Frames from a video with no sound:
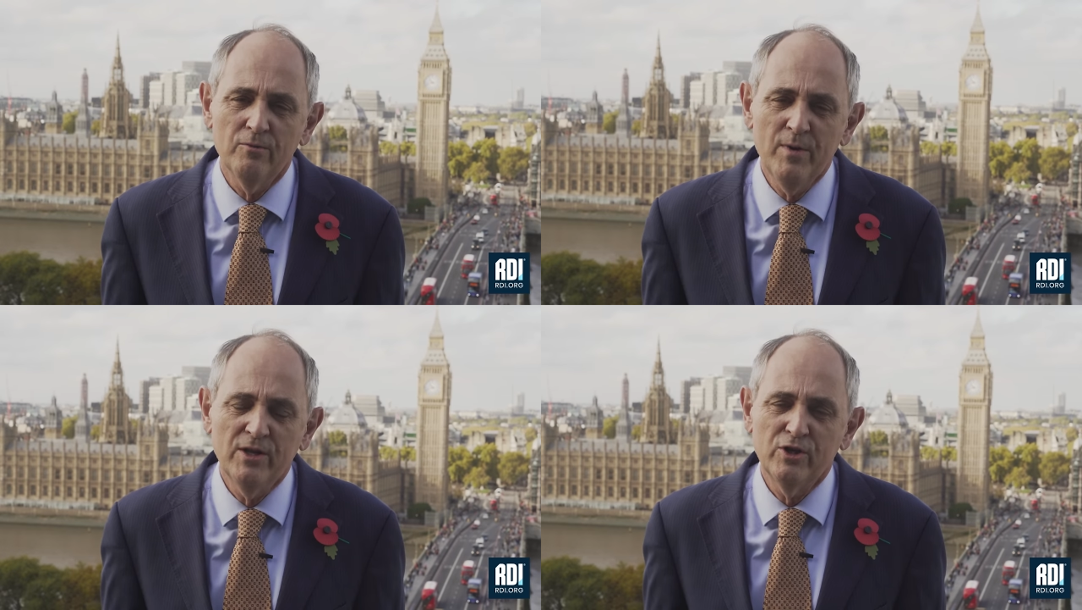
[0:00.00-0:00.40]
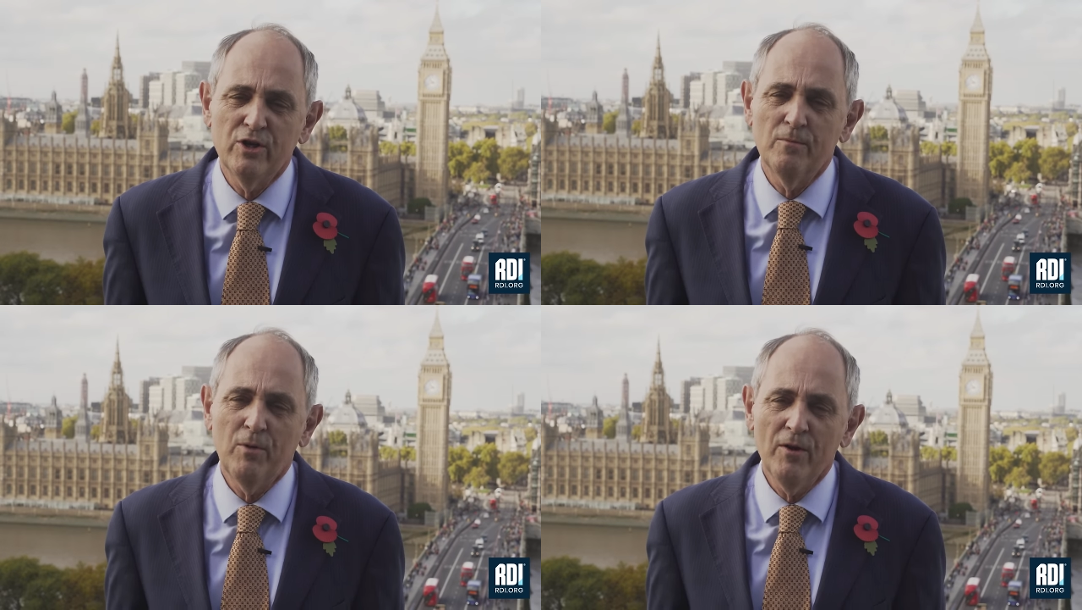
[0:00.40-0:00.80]
means
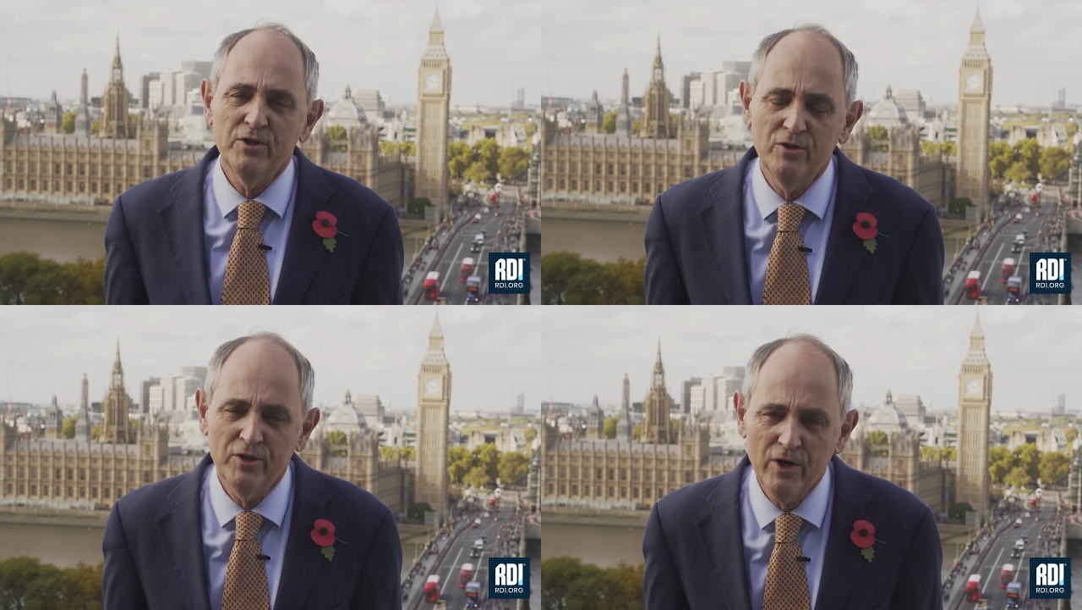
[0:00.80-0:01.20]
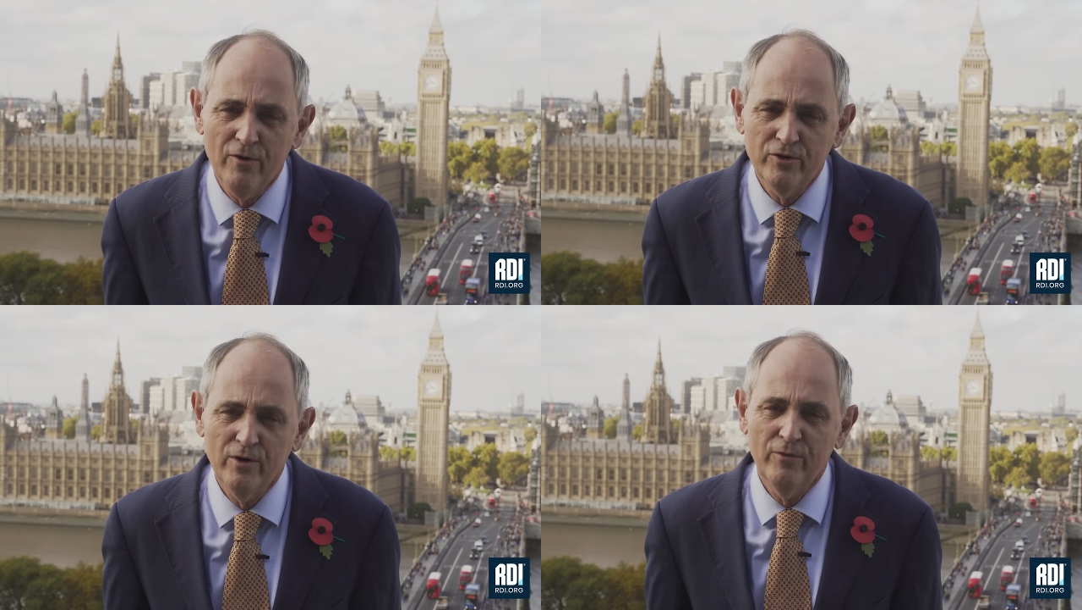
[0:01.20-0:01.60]
it applies to the
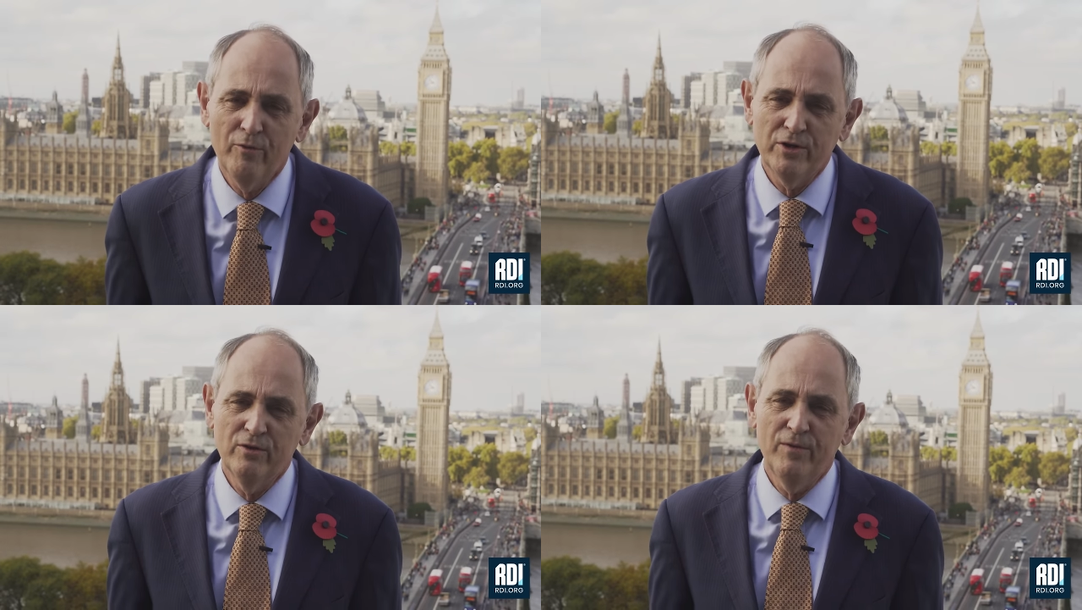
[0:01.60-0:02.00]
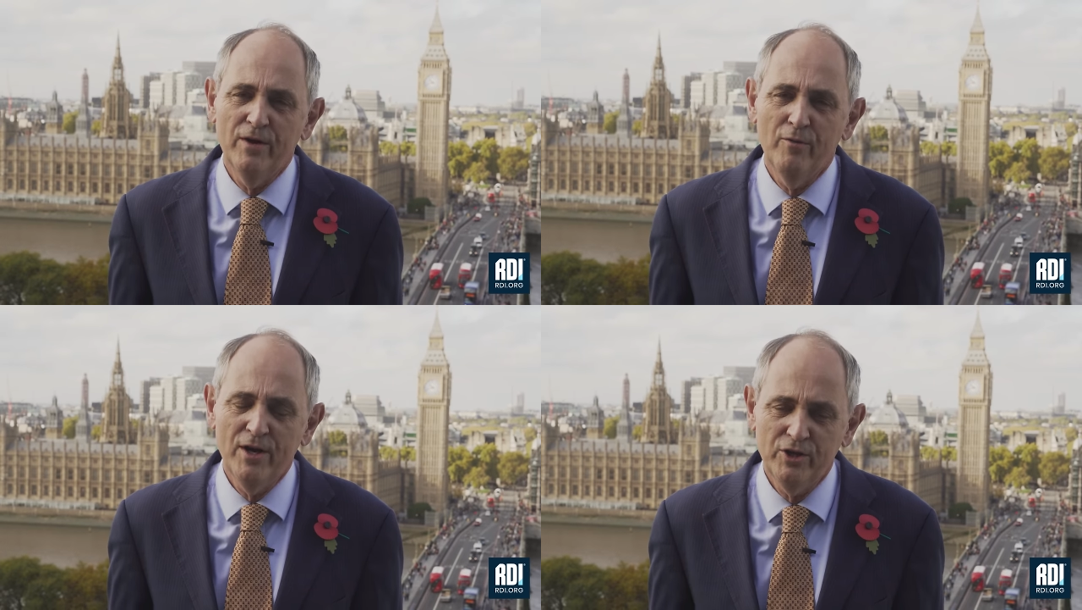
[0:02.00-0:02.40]
territory of the Russian
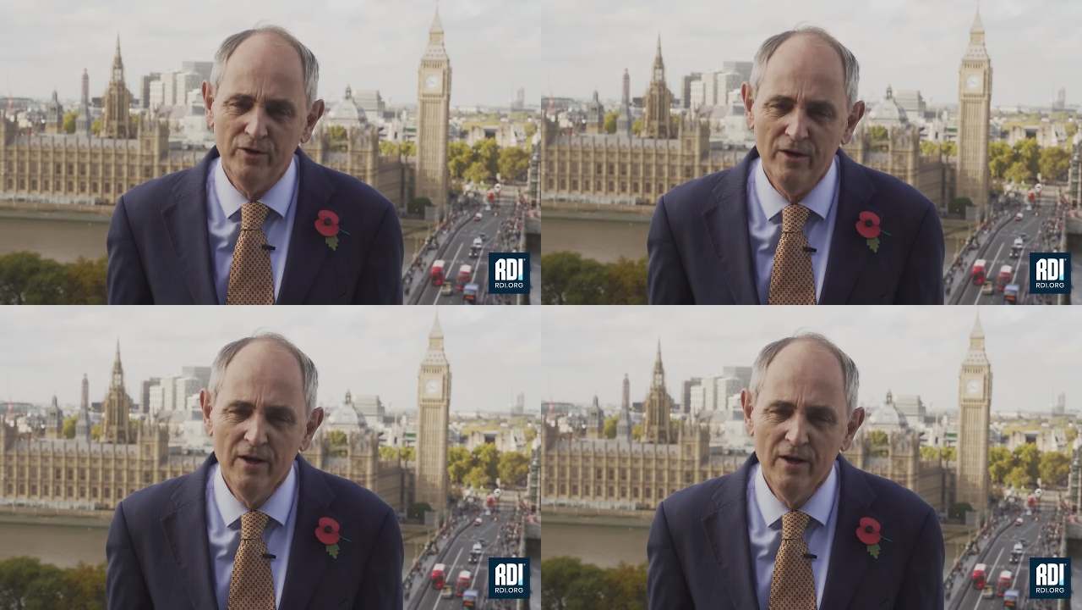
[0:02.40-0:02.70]
Federation